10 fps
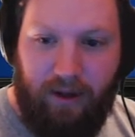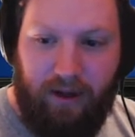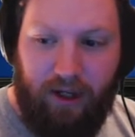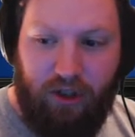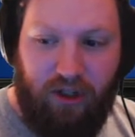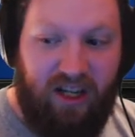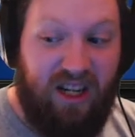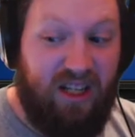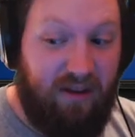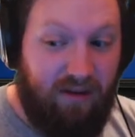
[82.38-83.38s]
country in
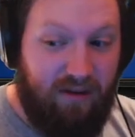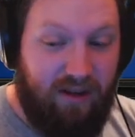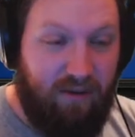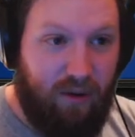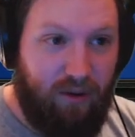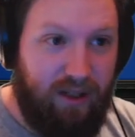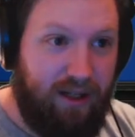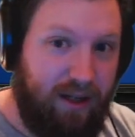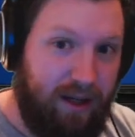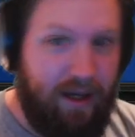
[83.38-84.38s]
a different
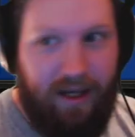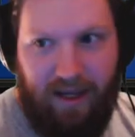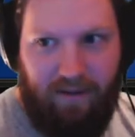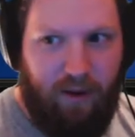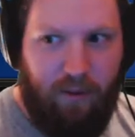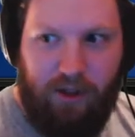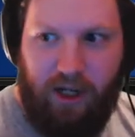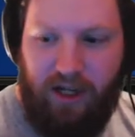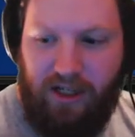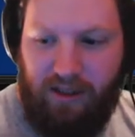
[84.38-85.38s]
difficulty, even though we're
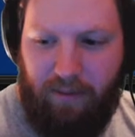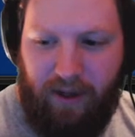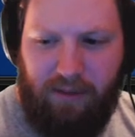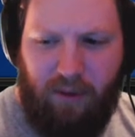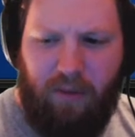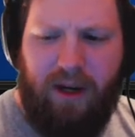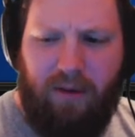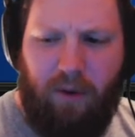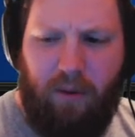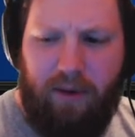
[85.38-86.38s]
changing some things. But we're going
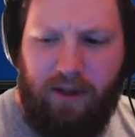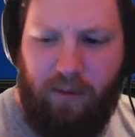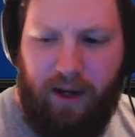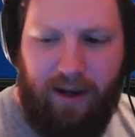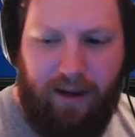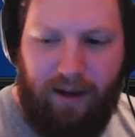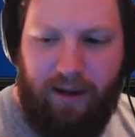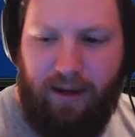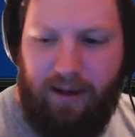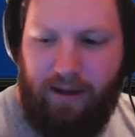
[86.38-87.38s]
to roll it this way.
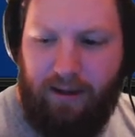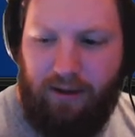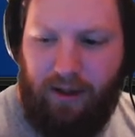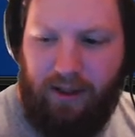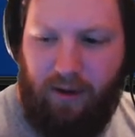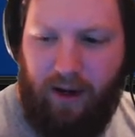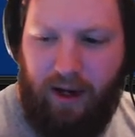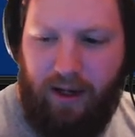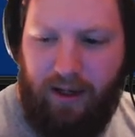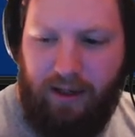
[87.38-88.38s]
Let's go
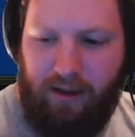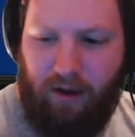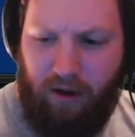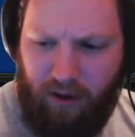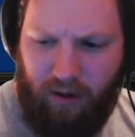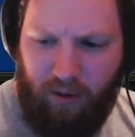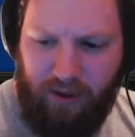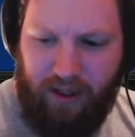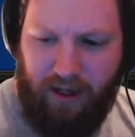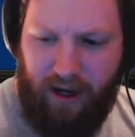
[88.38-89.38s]
ahead and get started. Of
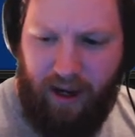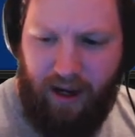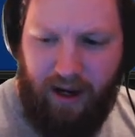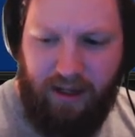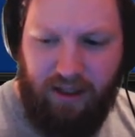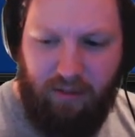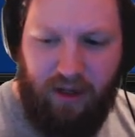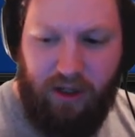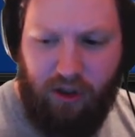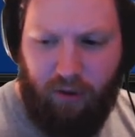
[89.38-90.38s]
course, the AI is going to be
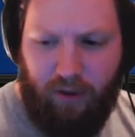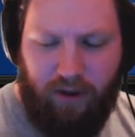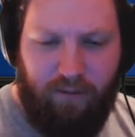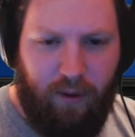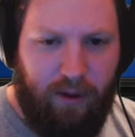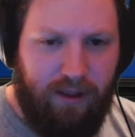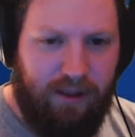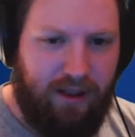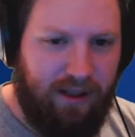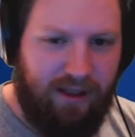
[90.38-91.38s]
historically
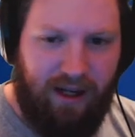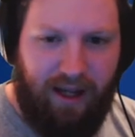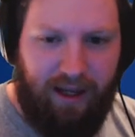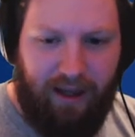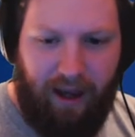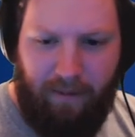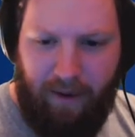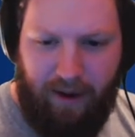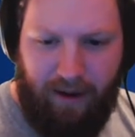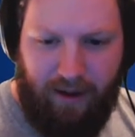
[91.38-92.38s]
focused, because I like that.
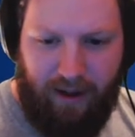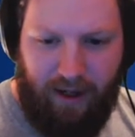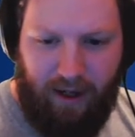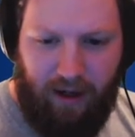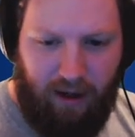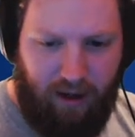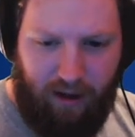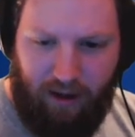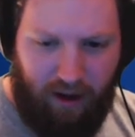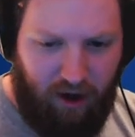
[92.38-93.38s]

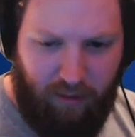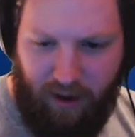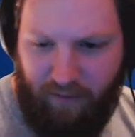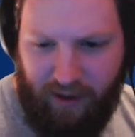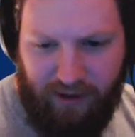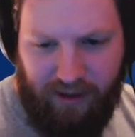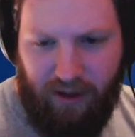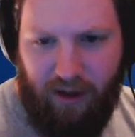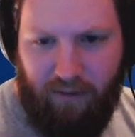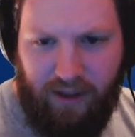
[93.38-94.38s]
And Iron Man France, let's
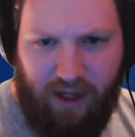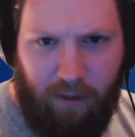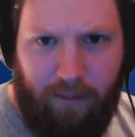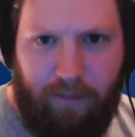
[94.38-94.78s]
go.